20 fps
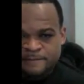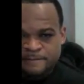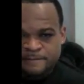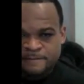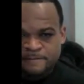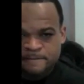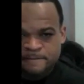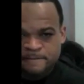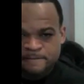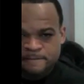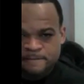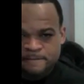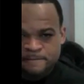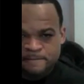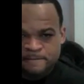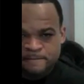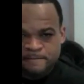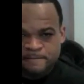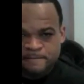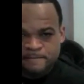
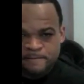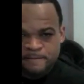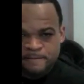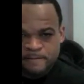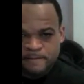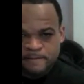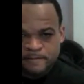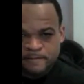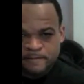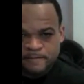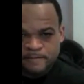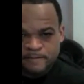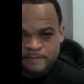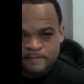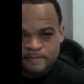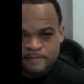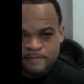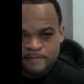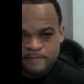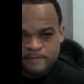
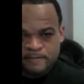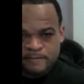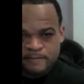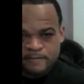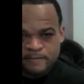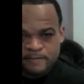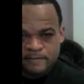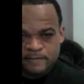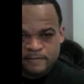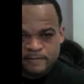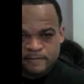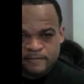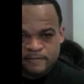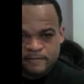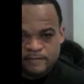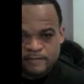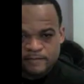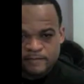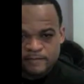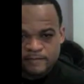
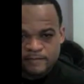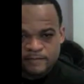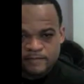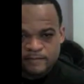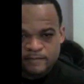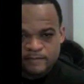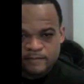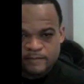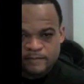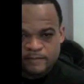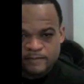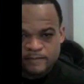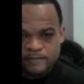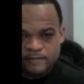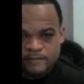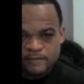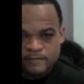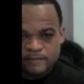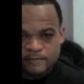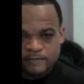
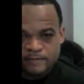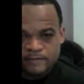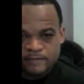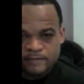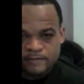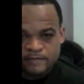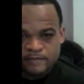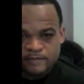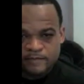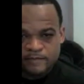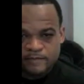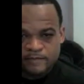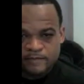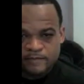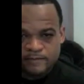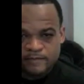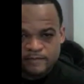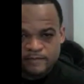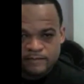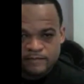
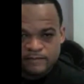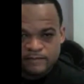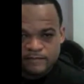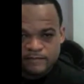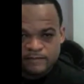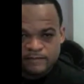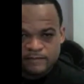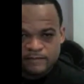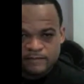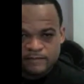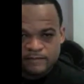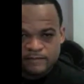[no speech]